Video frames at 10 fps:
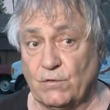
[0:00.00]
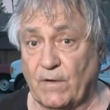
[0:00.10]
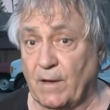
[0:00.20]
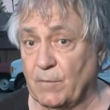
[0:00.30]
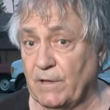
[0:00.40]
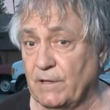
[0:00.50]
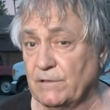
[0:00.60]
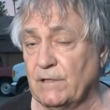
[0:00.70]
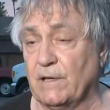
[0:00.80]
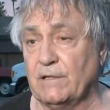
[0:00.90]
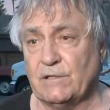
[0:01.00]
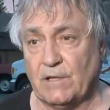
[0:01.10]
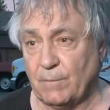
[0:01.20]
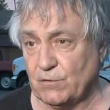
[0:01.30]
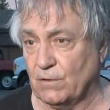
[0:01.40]
family is an
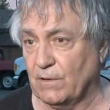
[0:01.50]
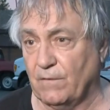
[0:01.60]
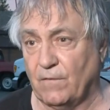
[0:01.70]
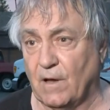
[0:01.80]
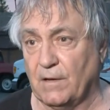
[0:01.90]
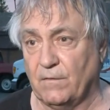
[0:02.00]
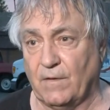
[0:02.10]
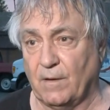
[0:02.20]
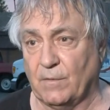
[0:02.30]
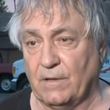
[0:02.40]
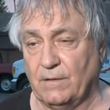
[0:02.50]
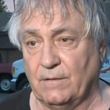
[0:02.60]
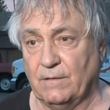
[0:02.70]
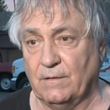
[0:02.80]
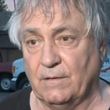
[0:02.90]
exceptionally fine family.
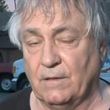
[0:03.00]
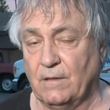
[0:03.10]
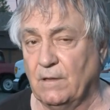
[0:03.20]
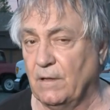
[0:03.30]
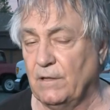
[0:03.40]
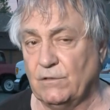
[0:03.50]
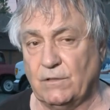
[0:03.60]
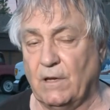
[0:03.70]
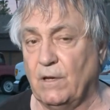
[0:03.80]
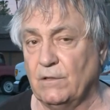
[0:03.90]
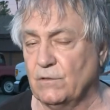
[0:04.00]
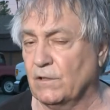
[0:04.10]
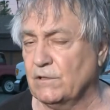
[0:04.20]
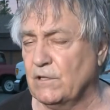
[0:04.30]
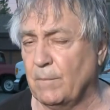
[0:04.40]
He's, he's an
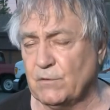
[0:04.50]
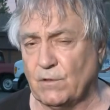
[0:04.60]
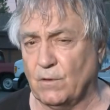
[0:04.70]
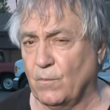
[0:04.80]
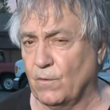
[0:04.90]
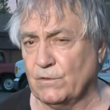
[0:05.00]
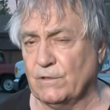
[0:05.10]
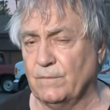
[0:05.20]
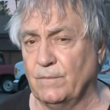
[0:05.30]
exceptional person.